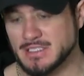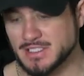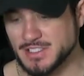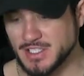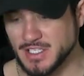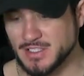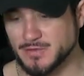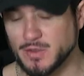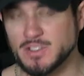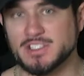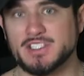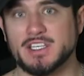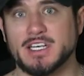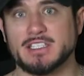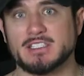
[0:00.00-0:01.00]
six foot
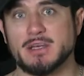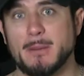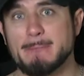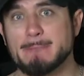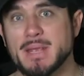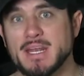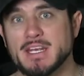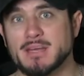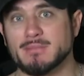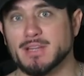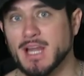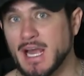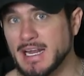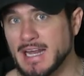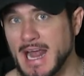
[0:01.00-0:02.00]
six medium
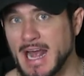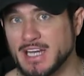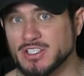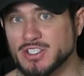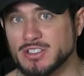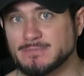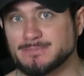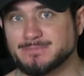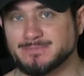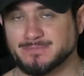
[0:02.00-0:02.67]
light action,